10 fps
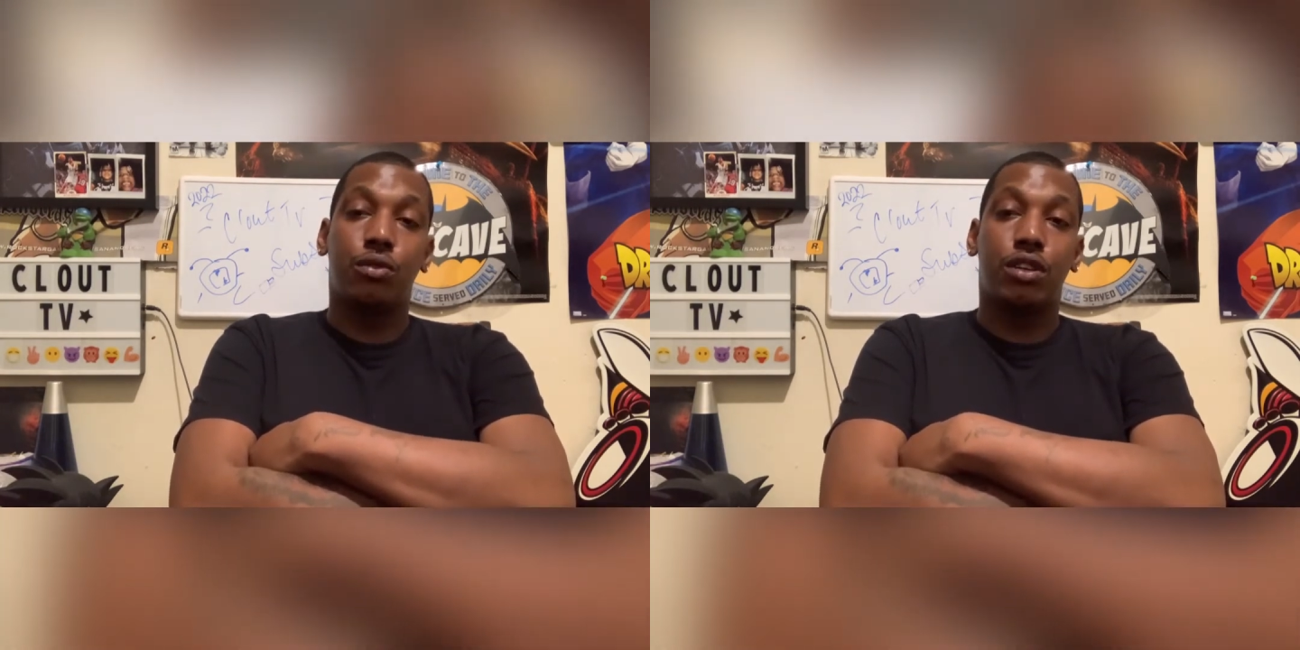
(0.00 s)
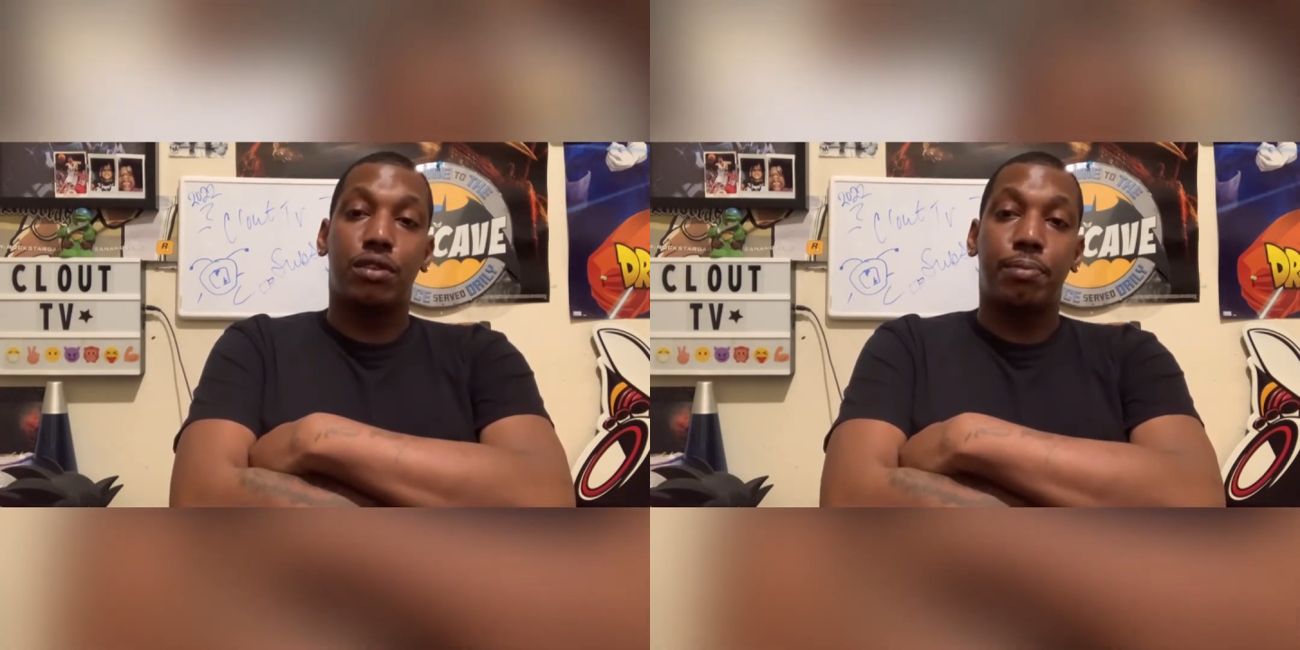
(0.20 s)

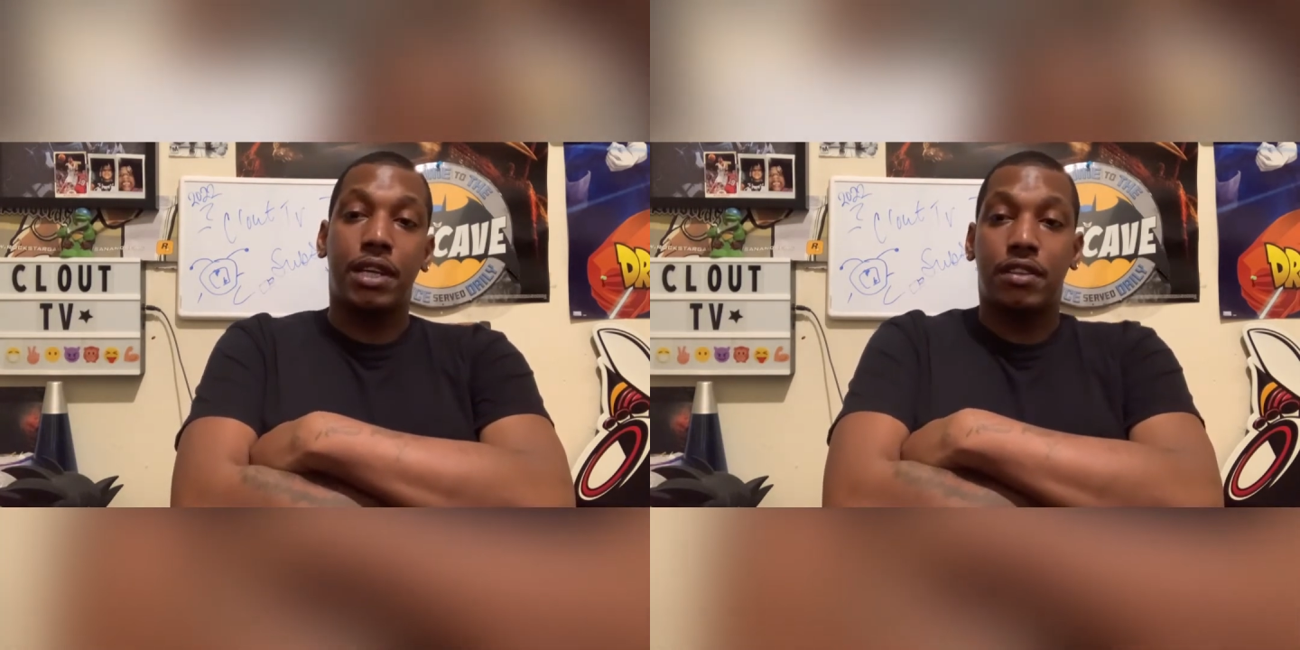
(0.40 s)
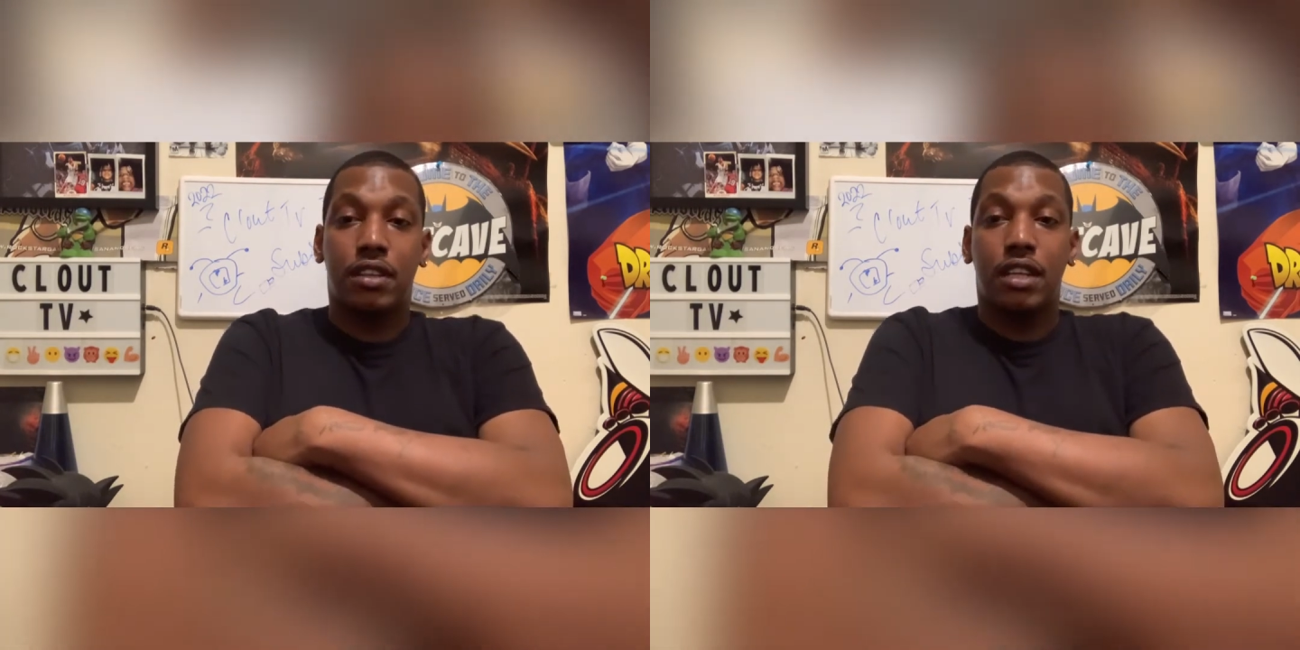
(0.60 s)
just
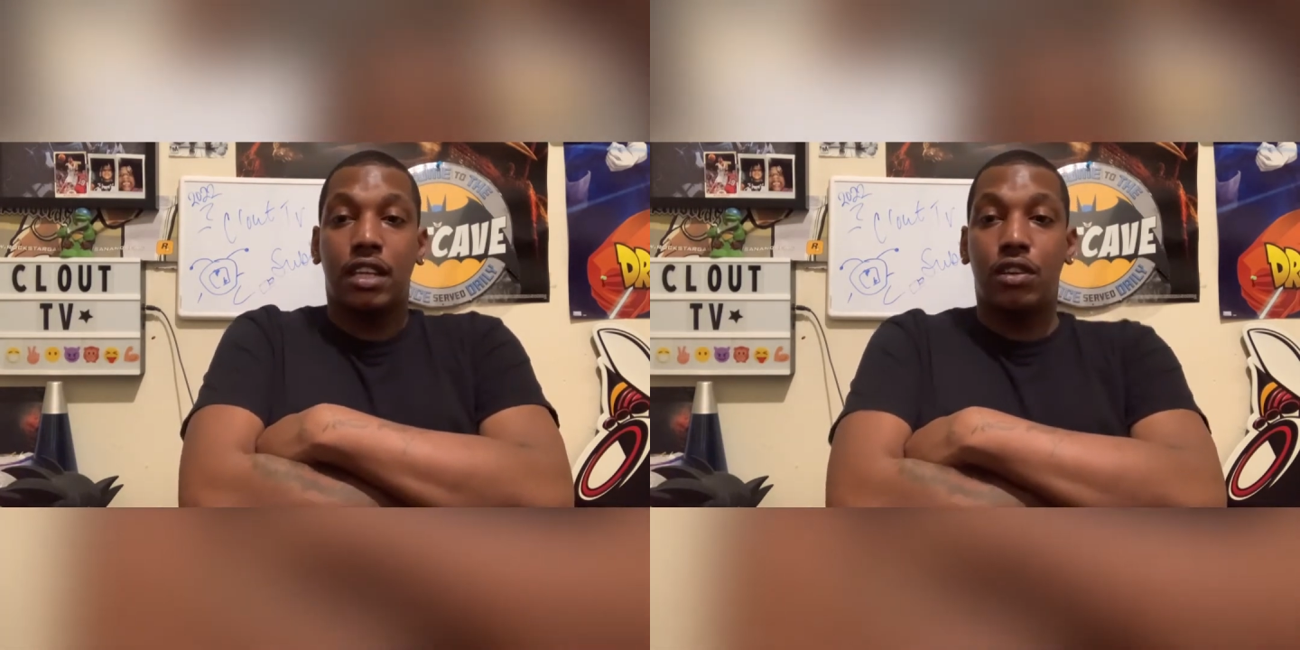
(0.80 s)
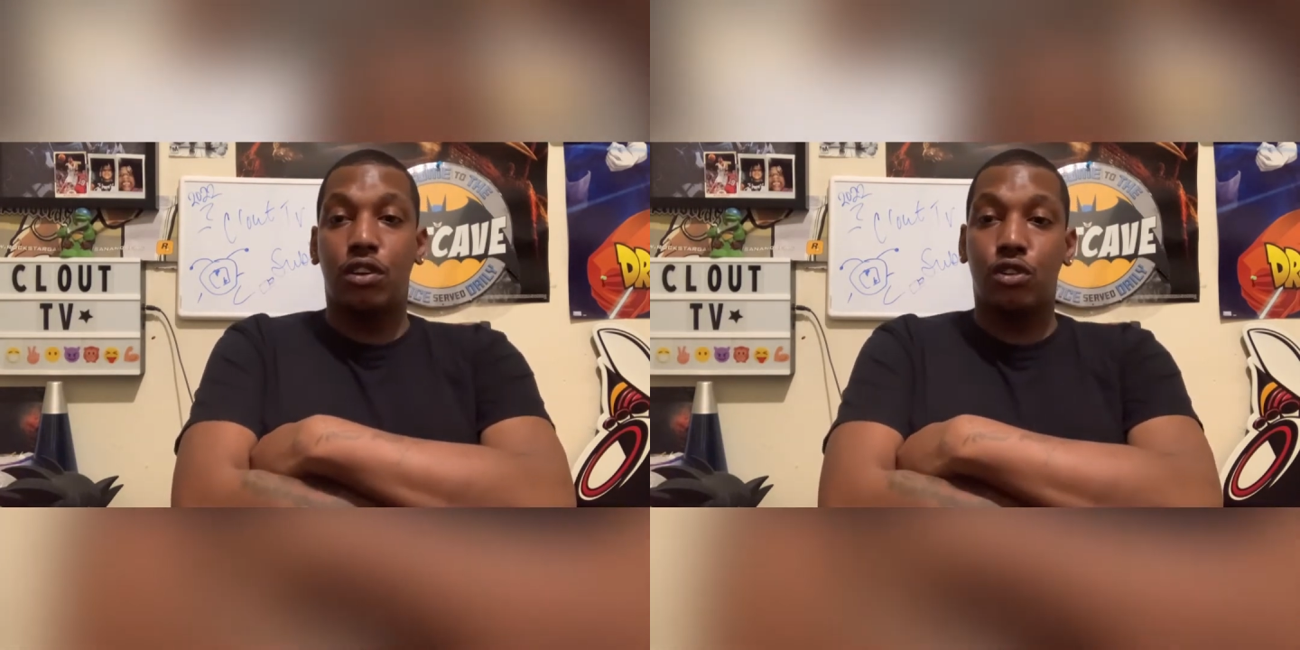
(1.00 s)
basically, you know,